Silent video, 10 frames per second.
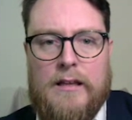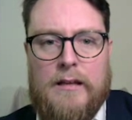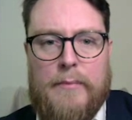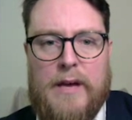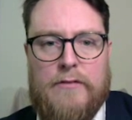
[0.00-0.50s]

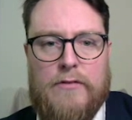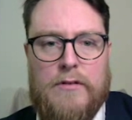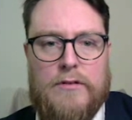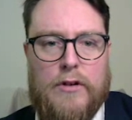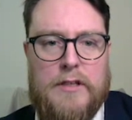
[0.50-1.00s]

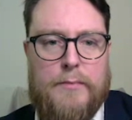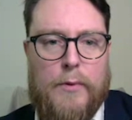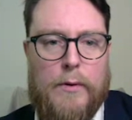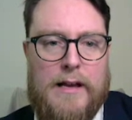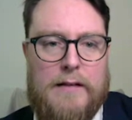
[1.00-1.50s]
Pedro's got this
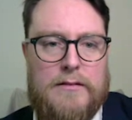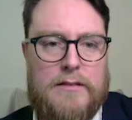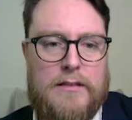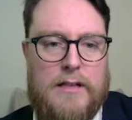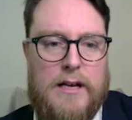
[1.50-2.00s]
ball on the
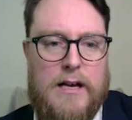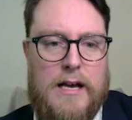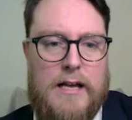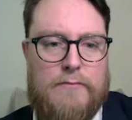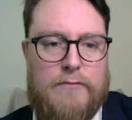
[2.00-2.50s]

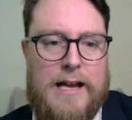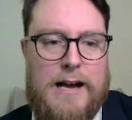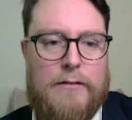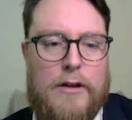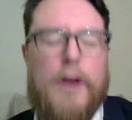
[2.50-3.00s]
outside.
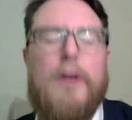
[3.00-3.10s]
Ronaldo.